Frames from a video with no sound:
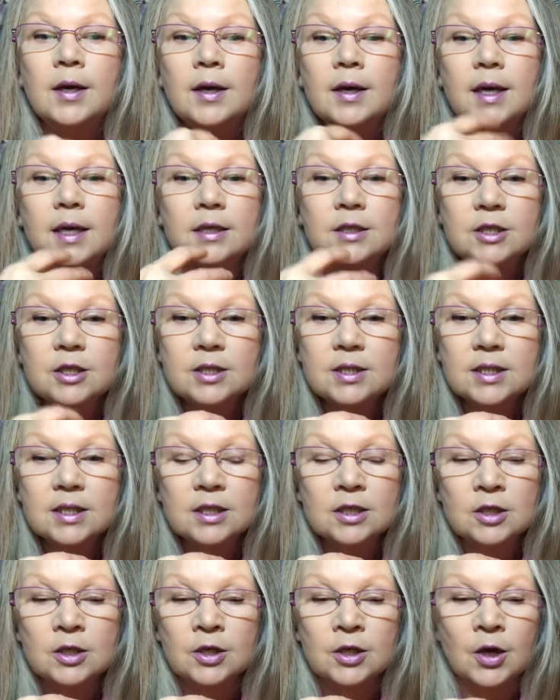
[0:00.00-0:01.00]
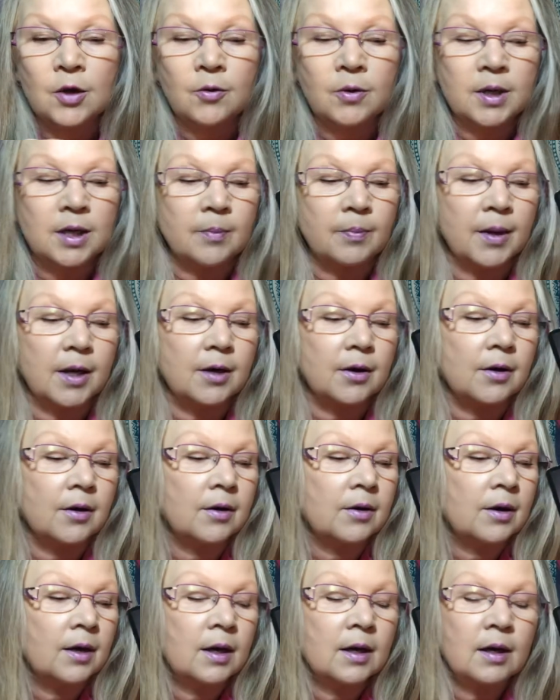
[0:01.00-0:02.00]
and just didn't know any better.
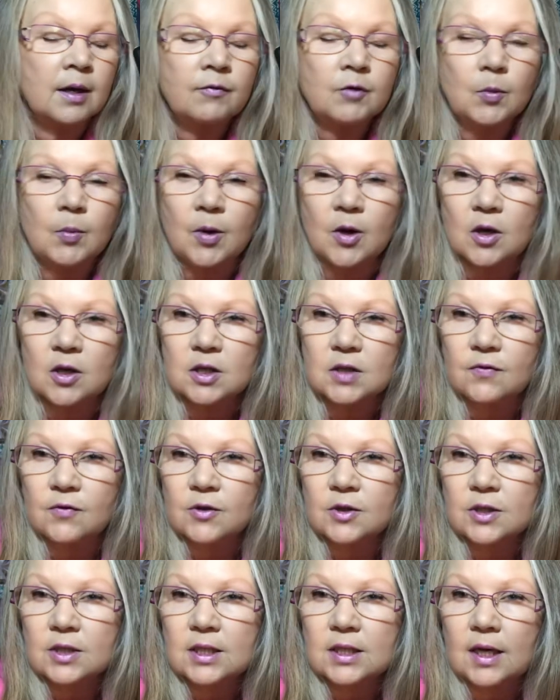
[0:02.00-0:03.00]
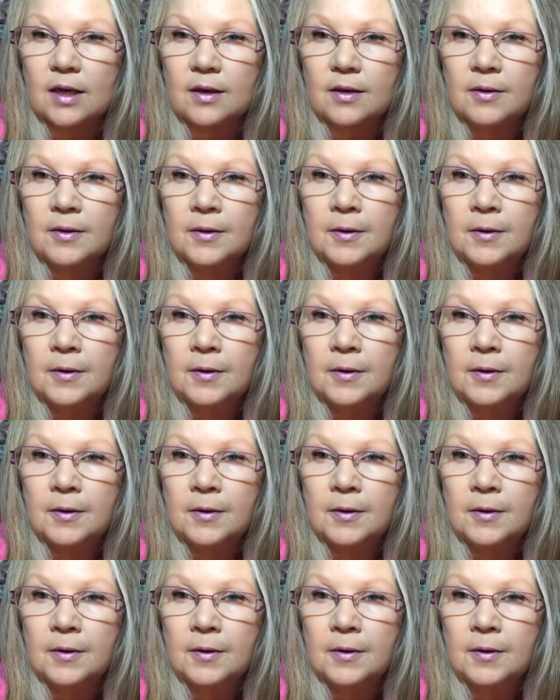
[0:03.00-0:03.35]
I have to pause for a sec.